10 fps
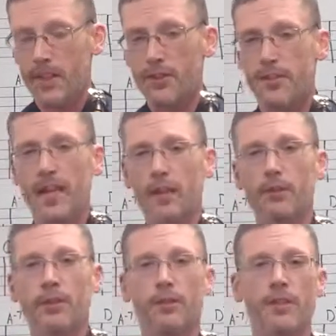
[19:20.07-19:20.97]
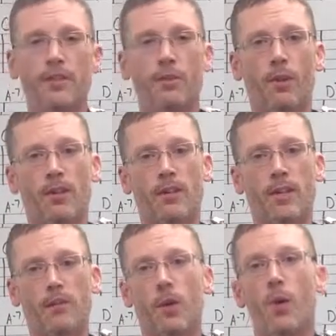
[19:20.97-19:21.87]
the scale degrees to our
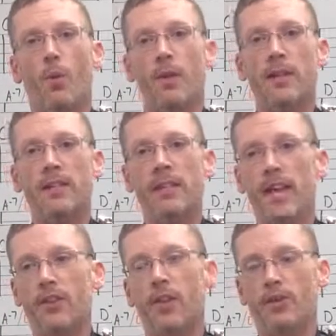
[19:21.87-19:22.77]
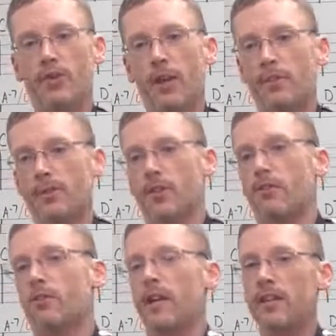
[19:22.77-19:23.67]
scales, we can take those numbers and
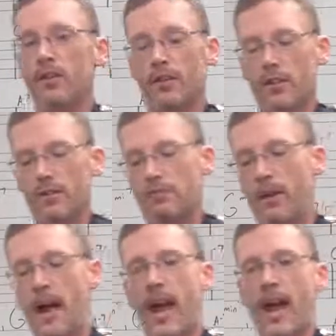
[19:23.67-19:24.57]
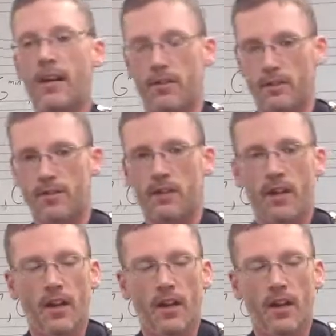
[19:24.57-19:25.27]
create little patterns.